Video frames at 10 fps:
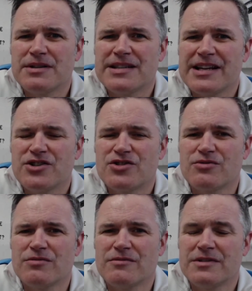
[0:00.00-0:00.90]

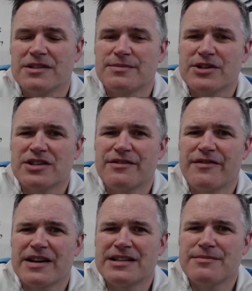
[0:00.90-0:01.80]
potential, and especially
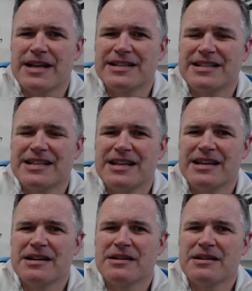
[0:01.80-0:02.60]
fundamentally.